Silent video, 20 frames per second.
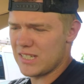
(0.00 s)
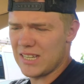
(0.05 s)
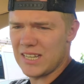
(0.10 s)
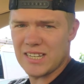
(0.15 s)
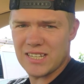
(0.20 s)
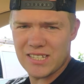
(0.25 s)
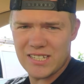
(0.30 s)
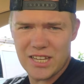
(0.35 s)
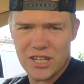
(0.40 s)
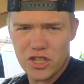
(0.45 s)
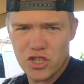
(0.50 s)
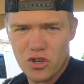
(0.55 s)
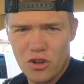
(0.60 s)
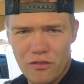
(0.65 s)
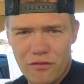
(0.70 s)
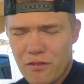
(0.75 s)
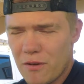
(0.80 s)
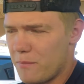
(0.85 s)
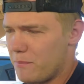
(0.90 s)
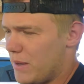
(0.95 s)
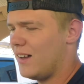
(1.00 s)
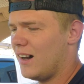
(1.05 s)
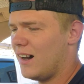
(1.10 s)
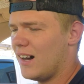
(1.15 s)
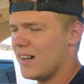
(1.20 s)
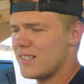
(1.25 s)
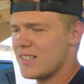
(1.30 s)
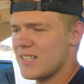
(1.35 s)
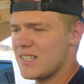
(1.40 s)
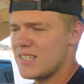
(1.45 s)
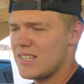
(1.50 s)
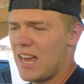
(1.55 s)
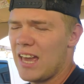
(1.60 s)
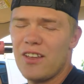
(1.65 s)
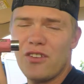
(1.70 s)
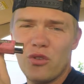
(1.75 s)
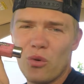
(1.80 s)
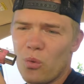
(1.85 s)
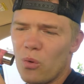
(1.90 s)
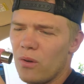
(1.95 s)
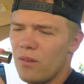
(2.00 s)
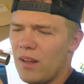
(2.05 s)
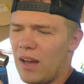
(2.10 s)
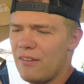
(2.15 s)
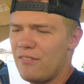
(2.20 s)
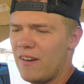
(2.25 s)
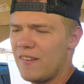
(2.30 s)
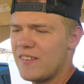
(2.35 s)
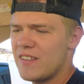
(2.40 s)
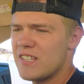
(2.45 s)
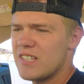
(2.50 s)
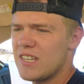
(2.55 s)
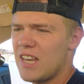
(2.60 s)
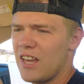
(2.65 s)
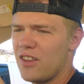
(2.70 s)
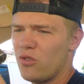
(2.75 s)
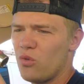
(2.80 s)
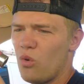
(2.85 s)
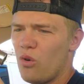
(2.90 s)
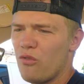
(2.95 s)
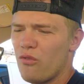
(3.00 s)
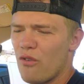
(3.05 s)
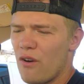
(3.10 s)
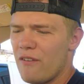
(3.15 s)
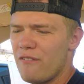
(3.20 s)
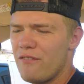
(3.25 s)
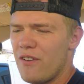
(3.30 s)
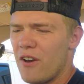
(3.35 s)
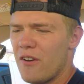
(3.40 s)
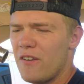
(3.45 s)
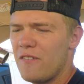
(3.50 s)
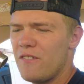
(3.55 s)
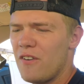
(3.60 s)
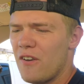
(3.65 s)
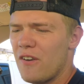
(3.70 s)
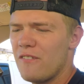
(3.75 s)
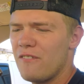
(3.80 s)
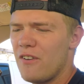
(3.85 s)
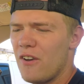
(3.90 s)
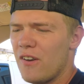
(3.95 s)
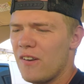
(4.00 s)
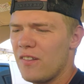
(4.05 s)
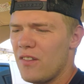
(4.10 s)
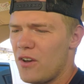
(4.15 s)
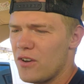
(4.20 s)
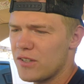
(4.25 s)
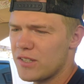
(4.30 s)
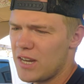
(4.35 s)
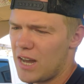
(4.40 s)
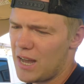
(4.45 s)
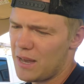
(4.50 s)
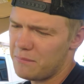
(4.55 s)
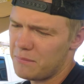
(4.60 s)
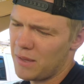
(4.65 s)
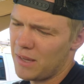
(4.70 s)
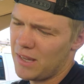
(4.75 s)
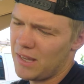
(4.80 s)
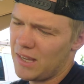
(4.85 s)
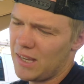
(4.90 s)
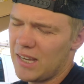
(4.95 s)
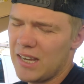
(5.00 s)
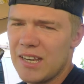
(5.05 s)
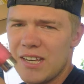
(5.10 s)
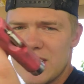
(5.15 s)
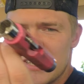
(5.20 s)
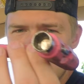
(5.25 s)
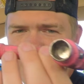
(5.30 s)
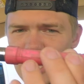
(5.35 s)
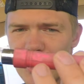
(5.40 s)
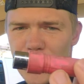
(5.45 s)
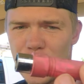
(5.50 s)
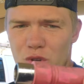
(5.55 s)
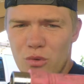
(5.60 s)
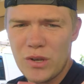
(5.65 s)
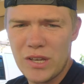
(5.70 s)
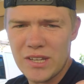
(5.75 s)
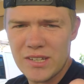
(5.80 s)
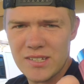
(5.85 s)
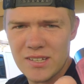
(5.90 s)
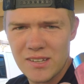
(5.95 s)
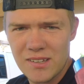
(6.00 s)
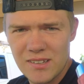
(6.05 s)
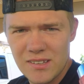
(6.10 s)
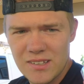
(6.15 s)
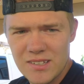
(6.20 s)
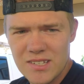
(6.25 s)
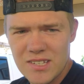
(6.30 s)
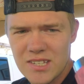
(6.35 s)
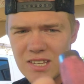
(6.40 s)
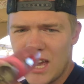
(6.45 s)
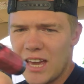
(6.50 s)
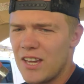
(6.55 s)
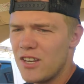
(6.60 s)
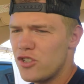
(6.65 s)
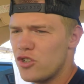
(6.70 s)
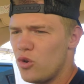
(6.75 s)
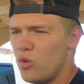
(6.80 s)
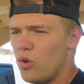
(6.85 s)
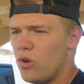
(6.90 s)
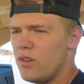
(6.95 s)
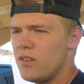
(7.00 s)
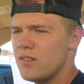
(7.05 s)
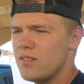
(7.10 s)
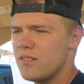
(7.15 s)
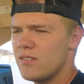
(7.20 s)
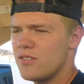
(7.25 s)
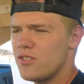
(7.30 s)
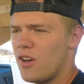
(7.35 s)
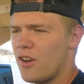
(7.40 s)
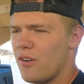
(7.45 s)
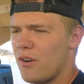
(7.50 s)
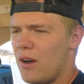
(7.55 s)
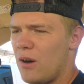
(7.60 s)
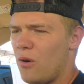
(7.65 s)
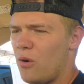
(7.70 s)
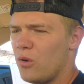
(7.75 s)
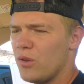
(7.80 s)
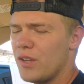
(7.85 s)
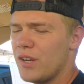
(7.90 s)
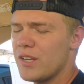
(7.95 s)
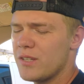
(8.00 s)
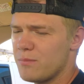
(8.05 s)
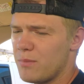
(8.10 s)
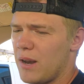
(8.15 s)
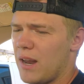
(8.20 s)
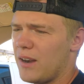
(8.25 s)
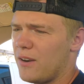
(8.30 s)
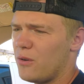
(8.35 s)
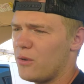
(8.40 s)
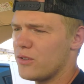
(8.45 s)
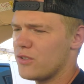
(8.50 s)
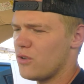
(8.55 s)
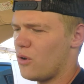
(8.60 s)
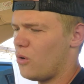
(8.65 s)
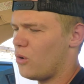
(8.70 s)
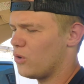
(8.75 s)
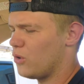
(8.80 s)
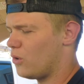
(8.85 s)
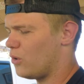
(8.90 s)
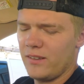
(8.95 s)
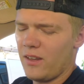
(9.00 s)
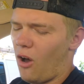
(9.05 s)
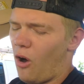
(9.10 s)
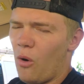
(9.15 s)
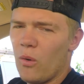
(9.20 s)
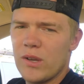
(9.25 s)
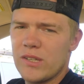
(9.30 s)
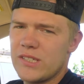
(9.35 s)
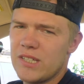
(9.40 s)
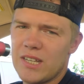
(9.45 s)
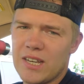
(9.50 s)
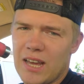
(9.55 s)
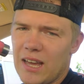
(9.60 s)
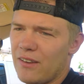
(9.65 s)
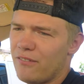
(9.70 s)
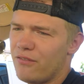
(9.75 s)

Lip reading: an essential for me. It's a skate tool. I've had this skate tool for a very, very, very long time. It is a unit skate tool, so I don't know how old it is, but I know it's old. Always need it.